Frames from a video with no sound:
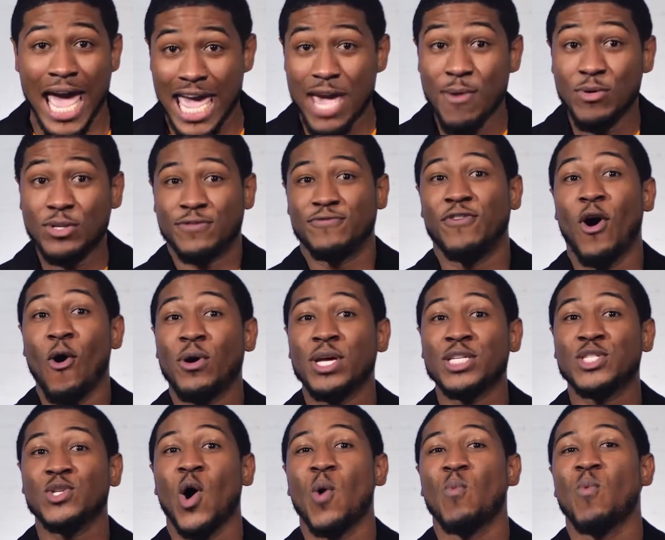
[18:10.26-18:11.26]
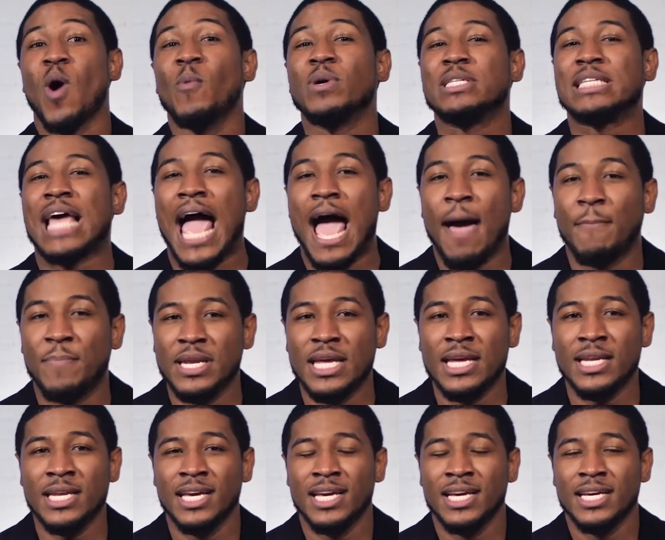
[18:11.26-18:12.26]
He was focused on what was
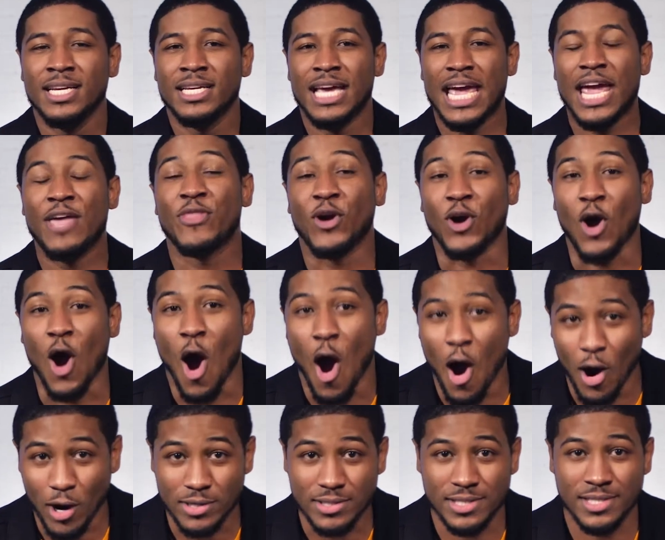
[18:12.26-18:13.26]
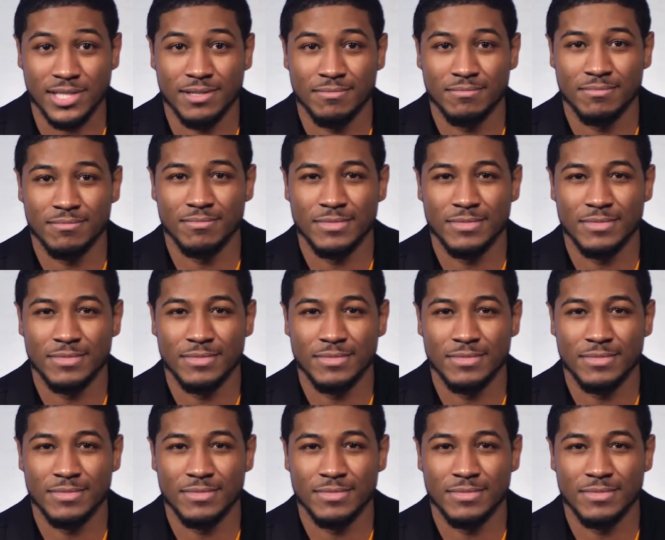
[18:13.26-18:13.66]
happening in their hearts.